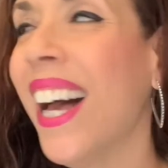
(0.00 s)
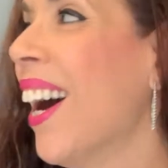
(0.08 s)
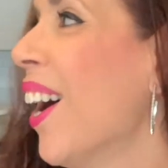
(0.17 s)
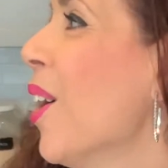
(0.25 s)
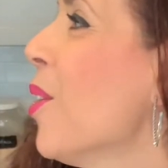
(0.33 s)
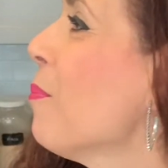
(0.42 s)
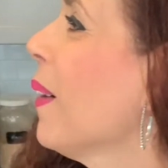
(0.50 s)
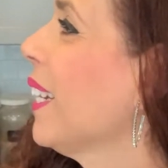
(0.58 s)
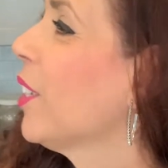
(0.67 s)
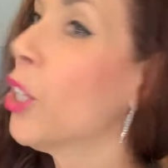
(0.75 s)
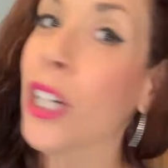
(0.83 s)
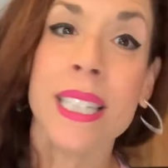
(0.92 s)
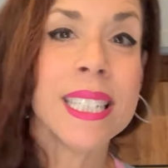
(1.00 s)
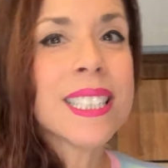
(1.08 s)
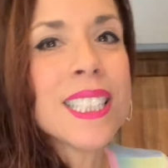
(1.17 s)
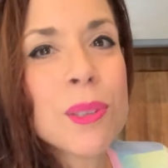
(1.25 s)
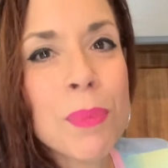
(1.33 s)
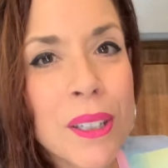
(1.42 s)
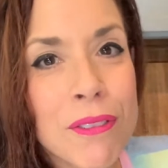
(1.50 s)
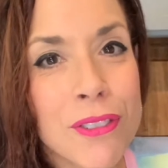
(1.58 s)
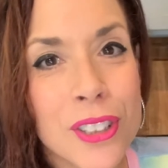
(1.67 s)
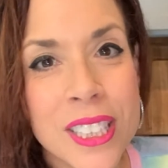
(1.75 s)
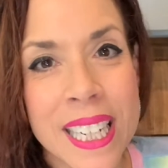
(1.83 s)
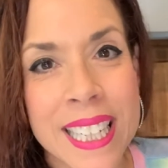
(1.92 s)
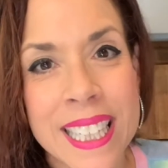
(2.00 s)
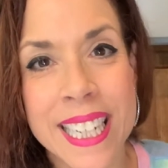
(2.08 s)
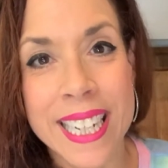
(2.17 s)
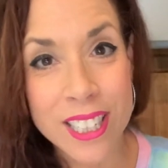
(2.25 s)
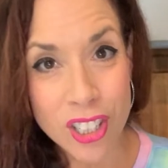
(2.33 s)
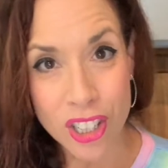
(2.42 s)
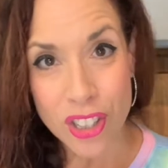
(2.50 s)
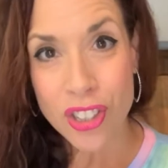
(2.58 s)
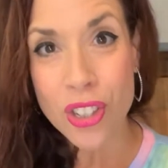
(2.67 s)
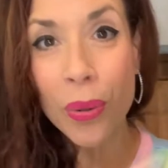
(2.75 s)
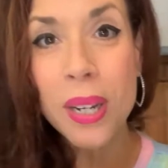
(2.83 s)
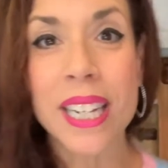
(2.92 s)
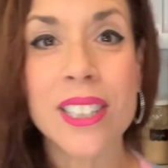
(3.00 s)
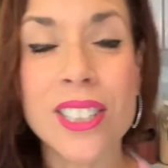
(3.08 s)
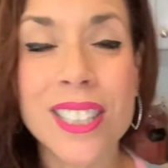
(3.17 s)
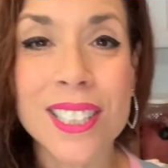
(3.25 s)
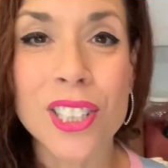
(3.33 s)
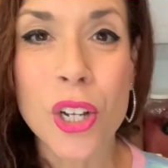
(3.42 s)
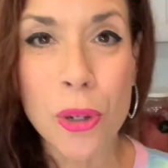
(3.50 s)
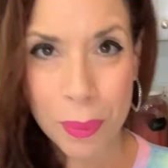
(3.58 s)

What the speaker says: Oh my goodness, it's been a full day in the kitchen. So here's the scoop.